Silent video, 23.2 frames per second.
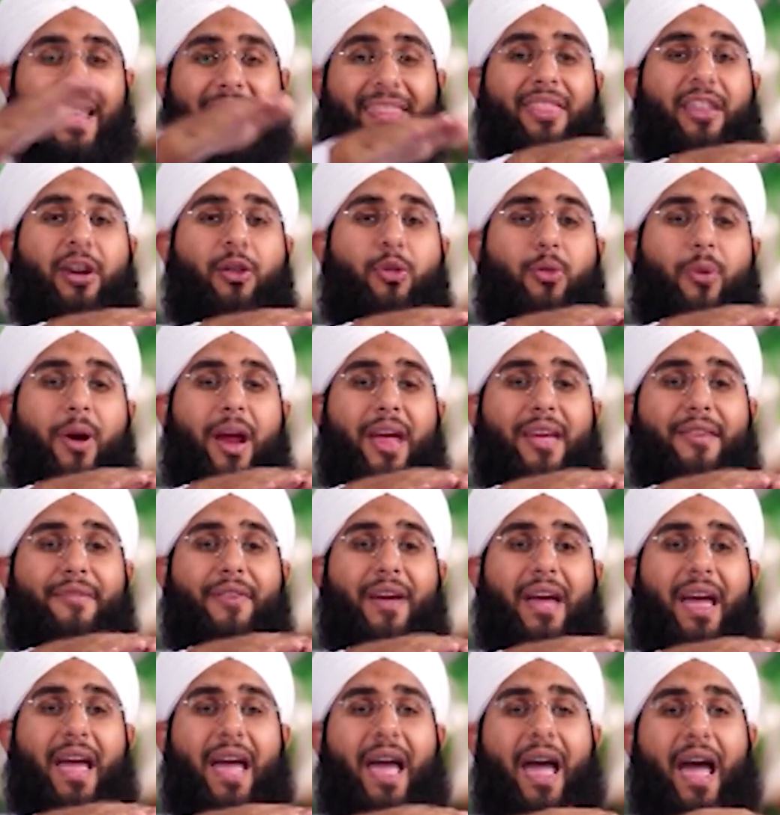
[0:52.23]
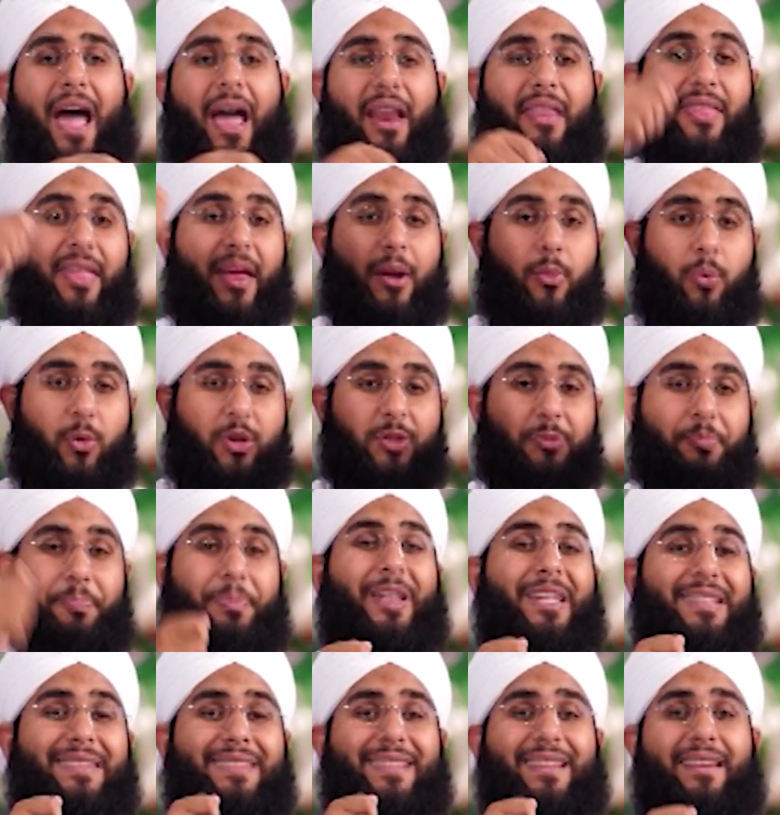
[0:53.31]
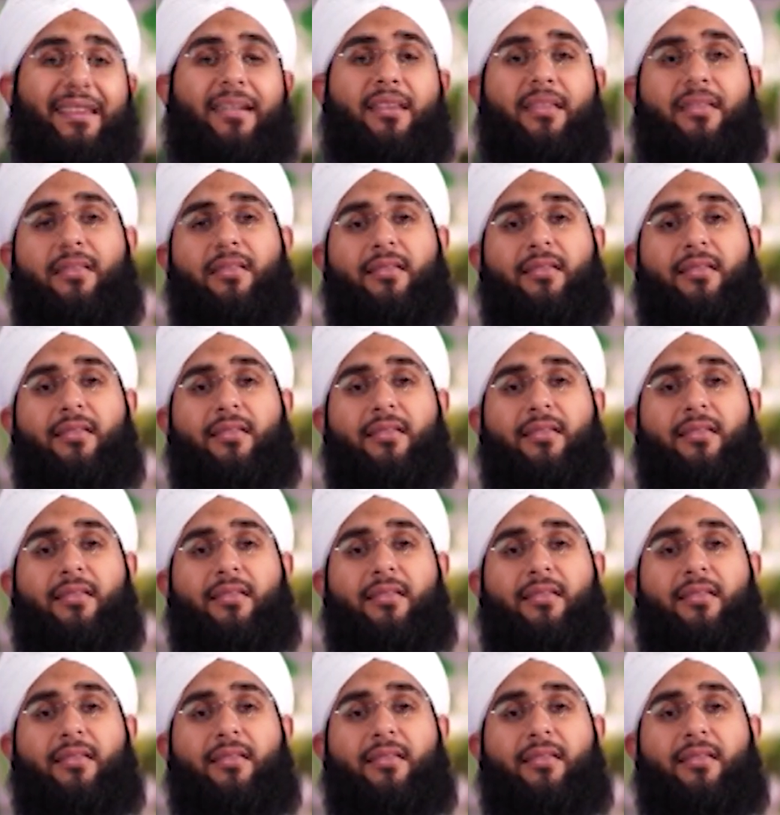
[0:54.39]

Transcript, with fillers: in the grave and then was beaten."